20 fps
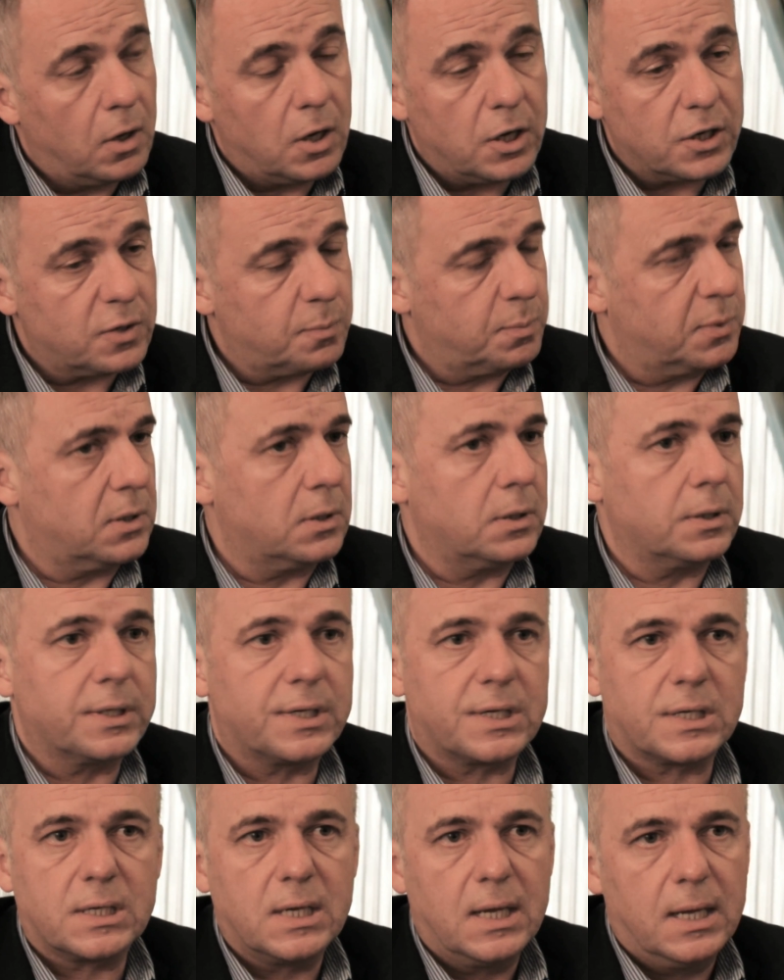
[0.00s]

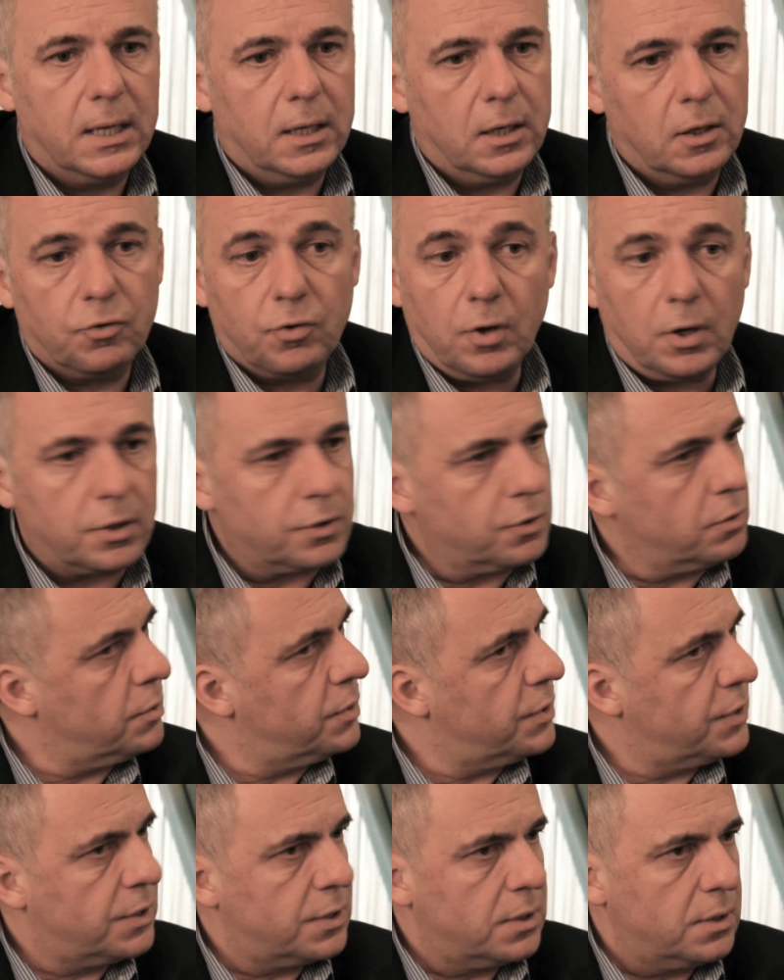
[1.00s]
Hospitals,
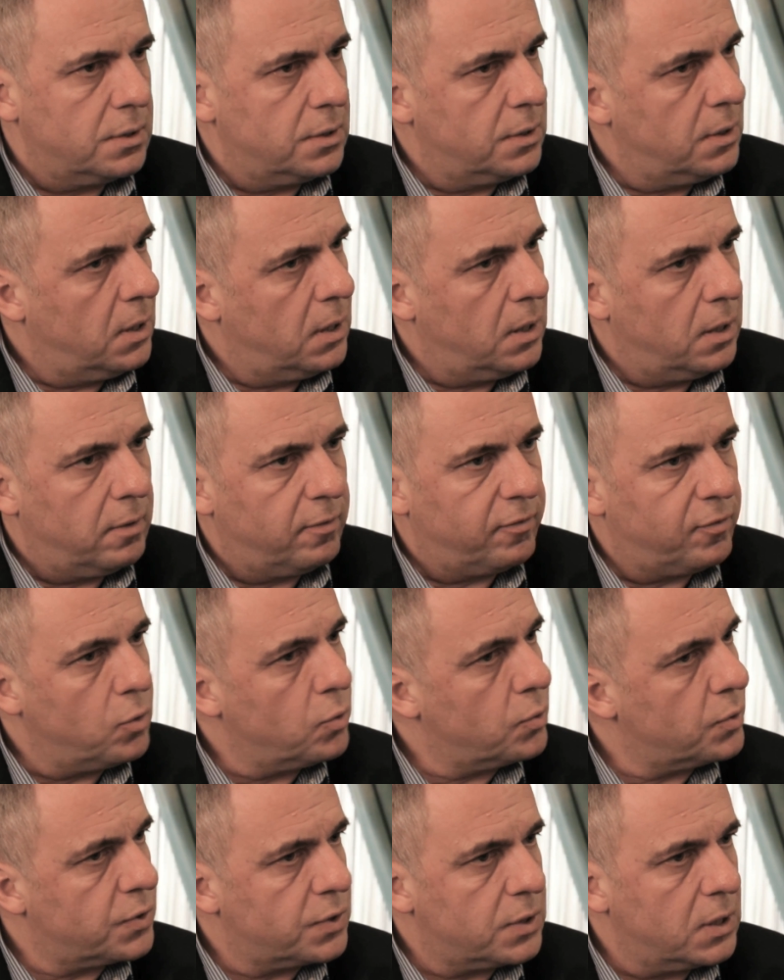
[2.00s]
doctors
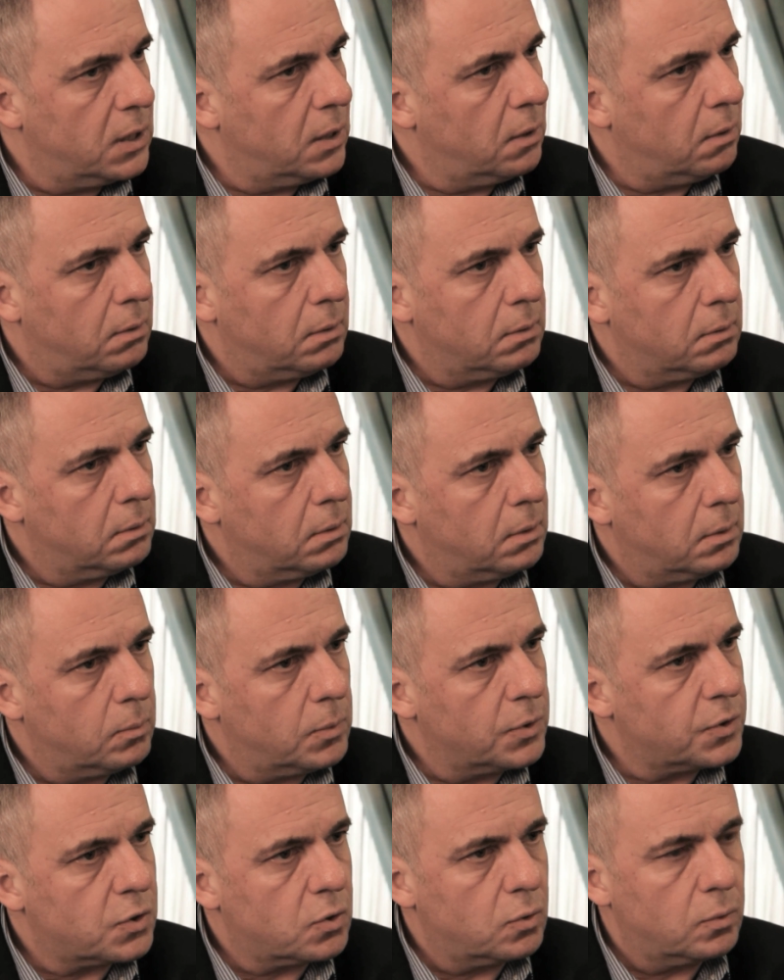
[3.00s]
focusing on
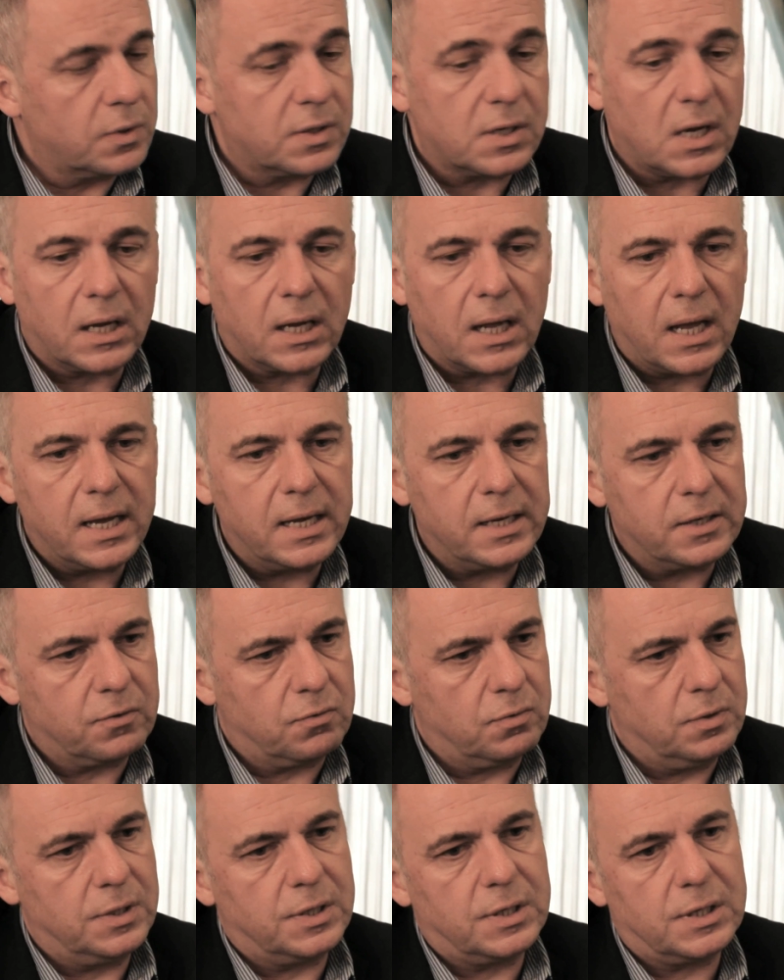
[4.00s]
what's good.
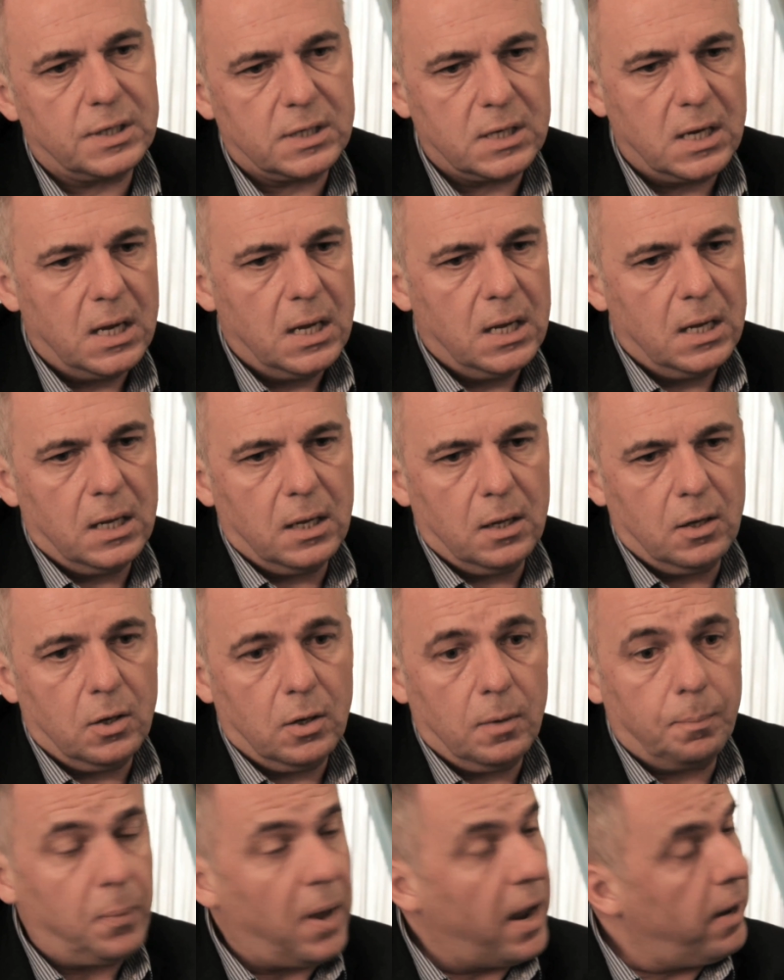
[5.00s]
Psychiatrists,
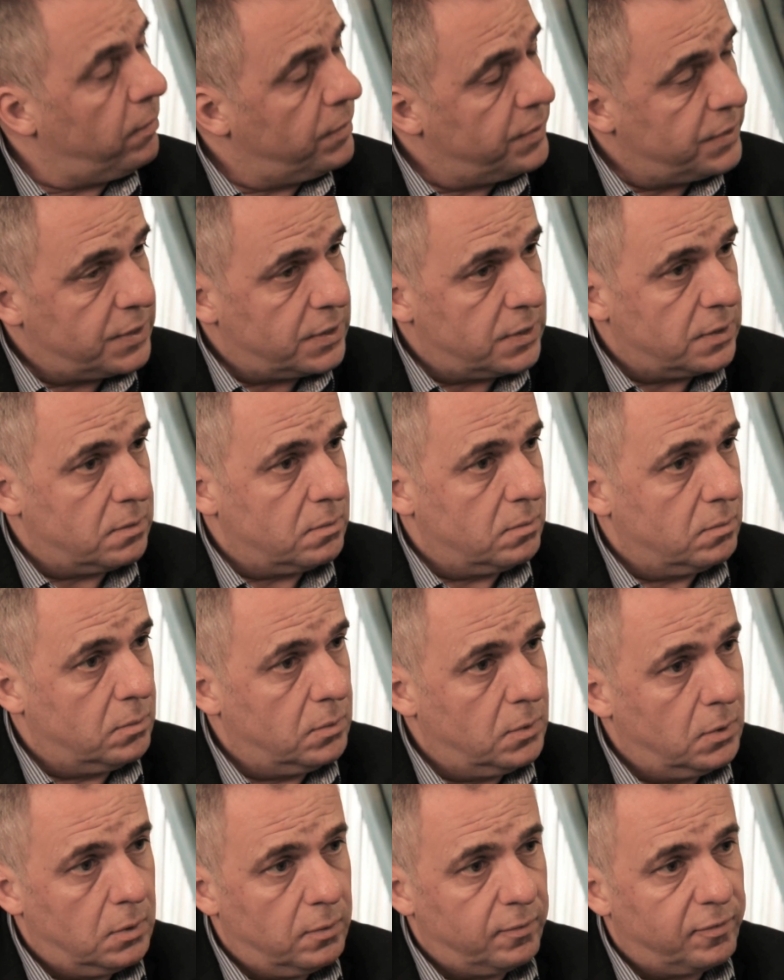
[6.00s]
parents
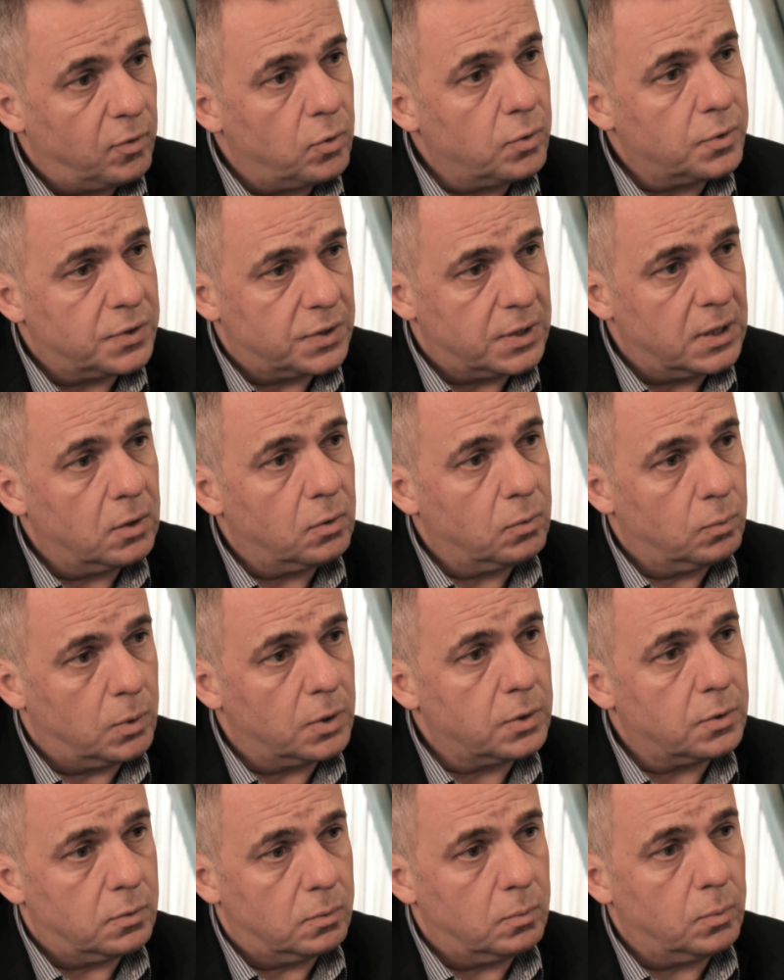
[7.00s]
focusing on
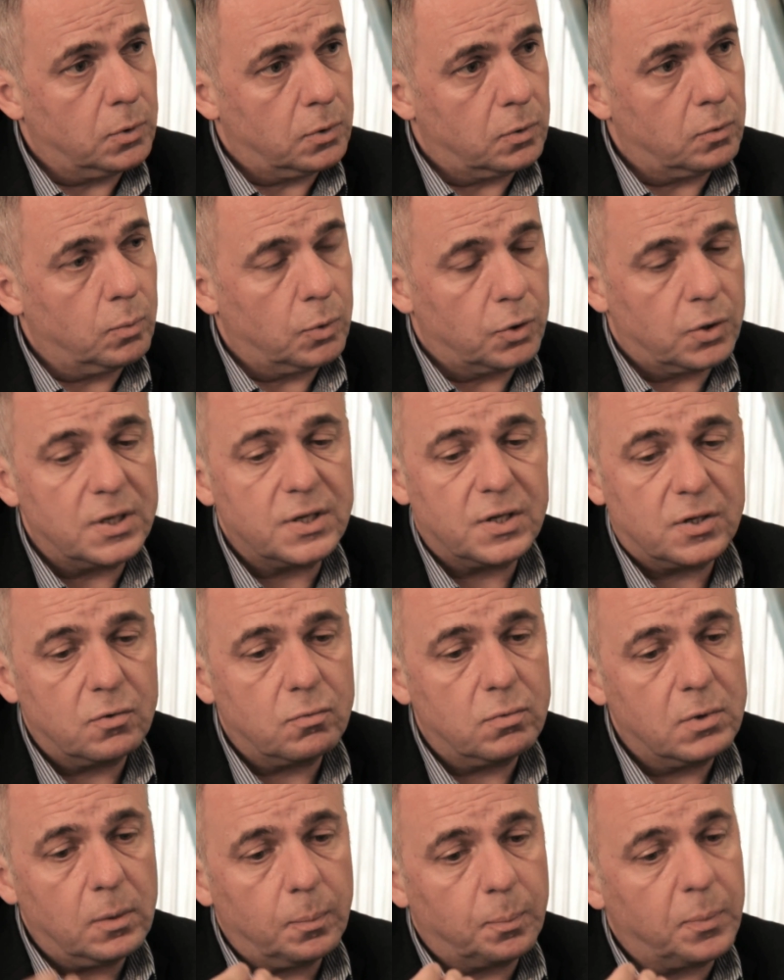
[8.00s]
what is the
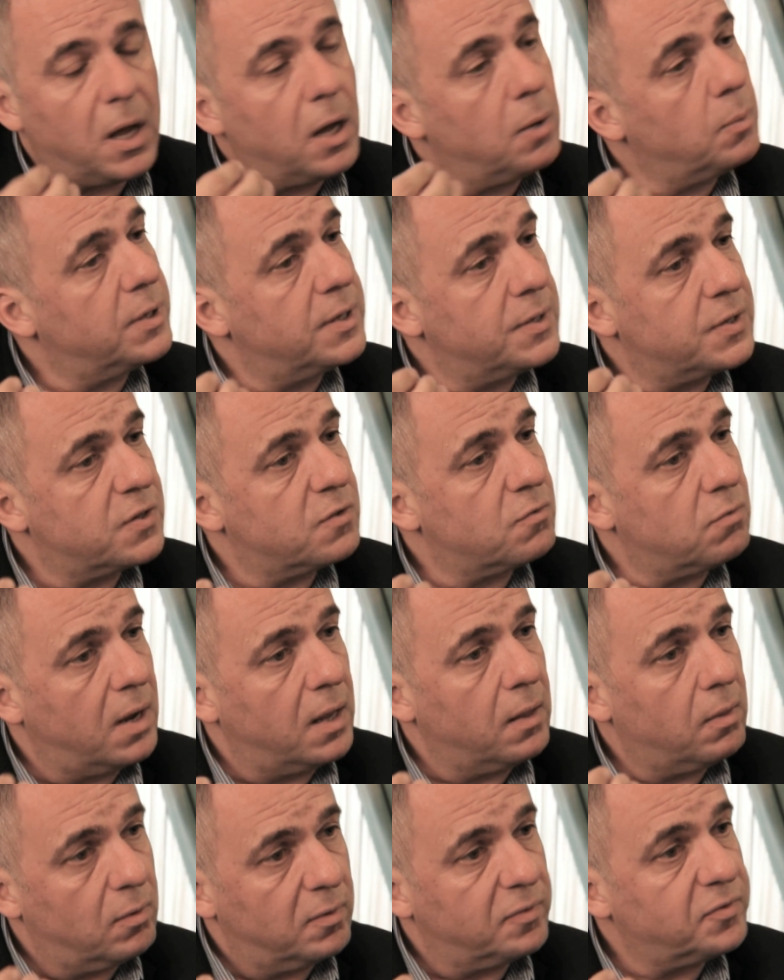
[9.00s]
real power and
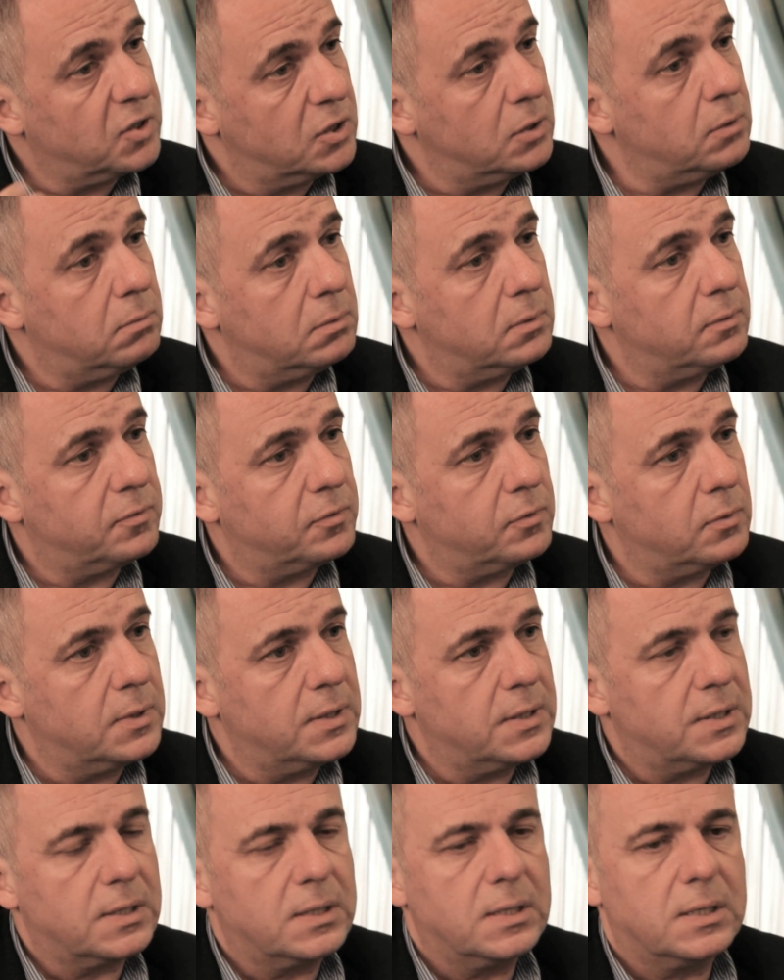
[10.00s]
strength of children, for
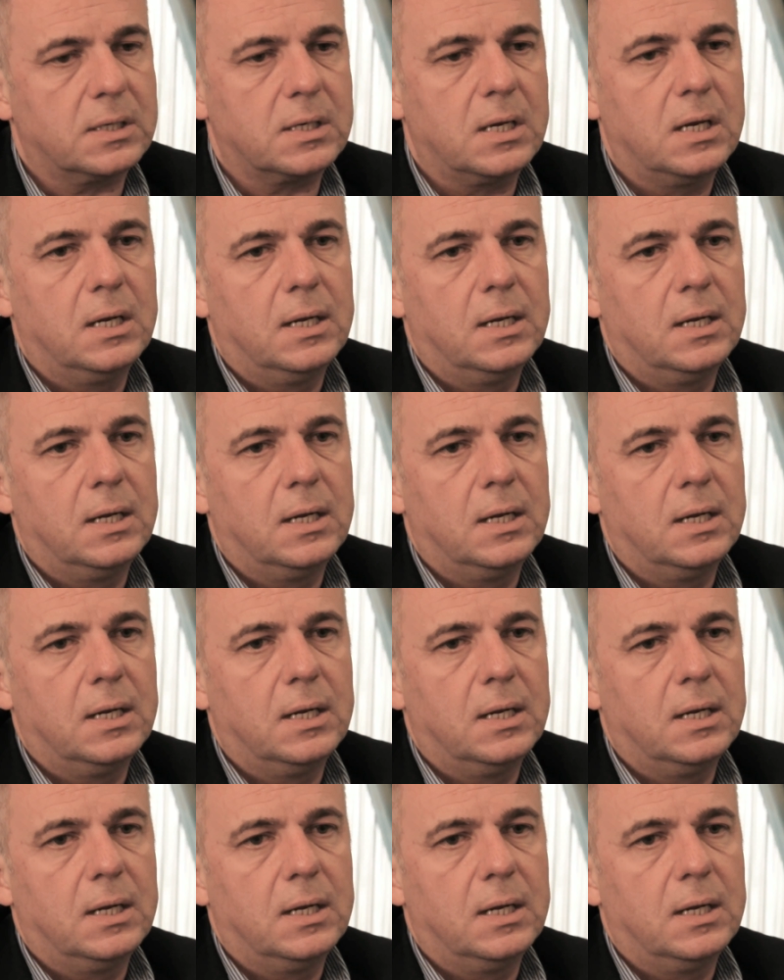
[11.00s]
instance.